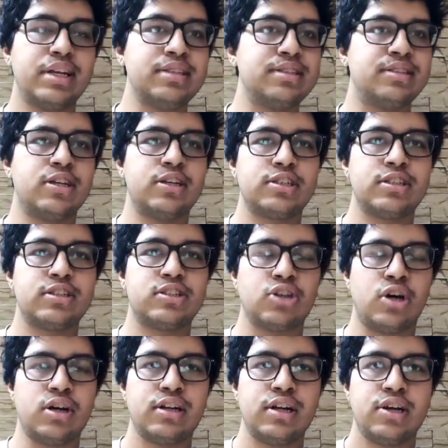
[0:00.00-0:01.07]
insertion
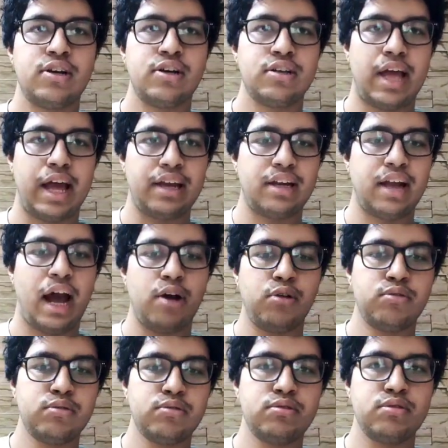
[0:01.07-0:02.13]
sort, and how
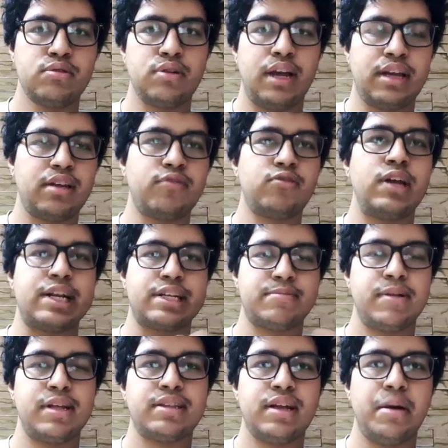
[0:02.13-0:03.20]
do, like you have to
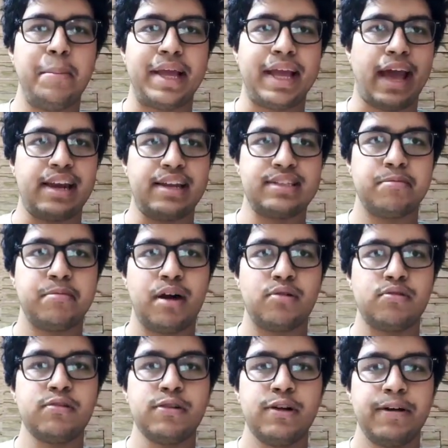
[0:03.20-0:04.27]
explain the mechanism
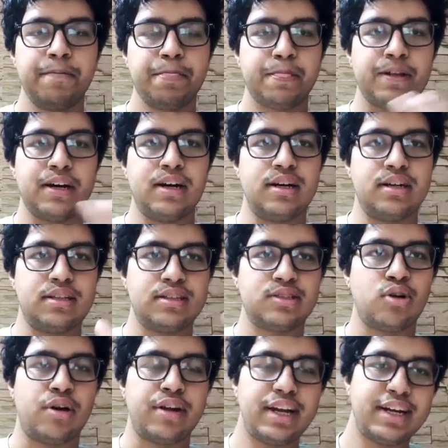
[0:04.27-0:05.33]
how the
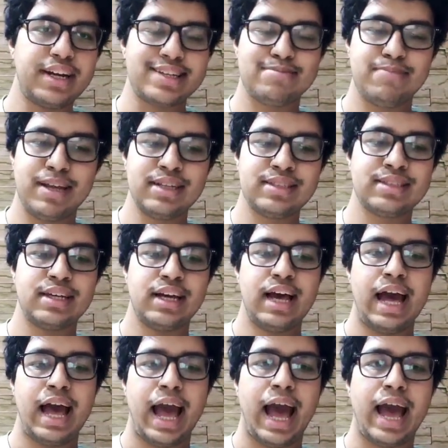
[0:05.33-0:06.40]
sorting takes place.
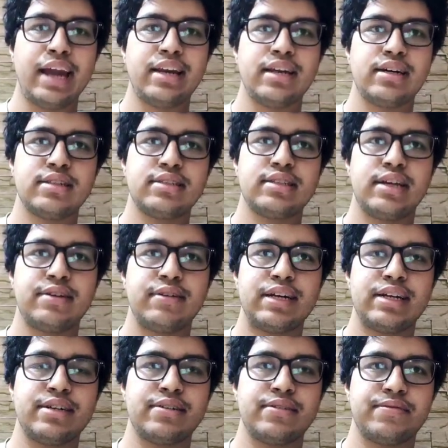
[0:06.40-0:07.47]
And there
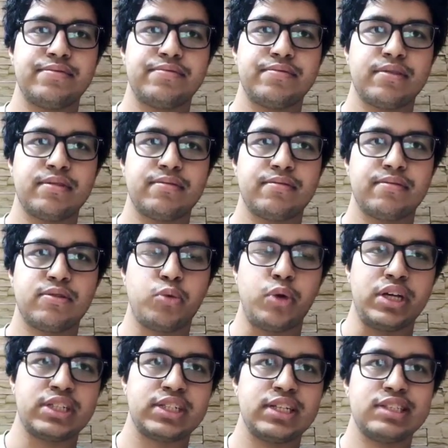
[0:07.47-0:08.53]
were
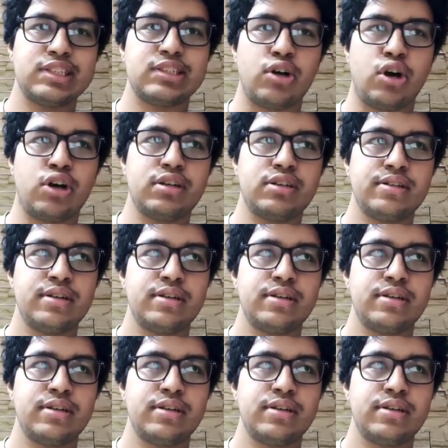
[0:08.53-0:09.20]
questions uh,